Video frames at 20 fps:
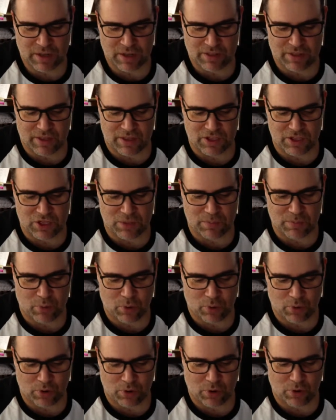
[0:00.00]
Then she
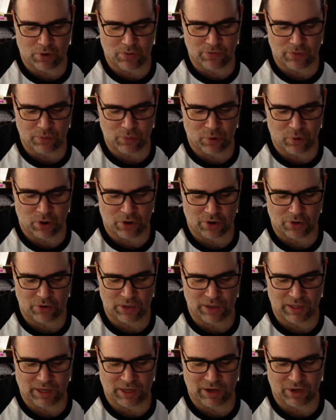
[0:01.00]
poured off the water and
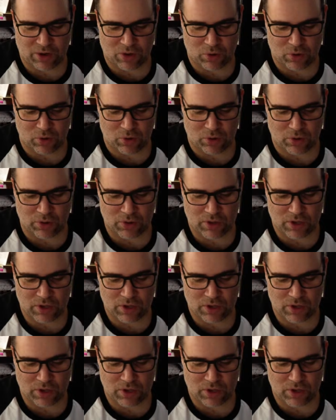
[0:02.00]
let it cool.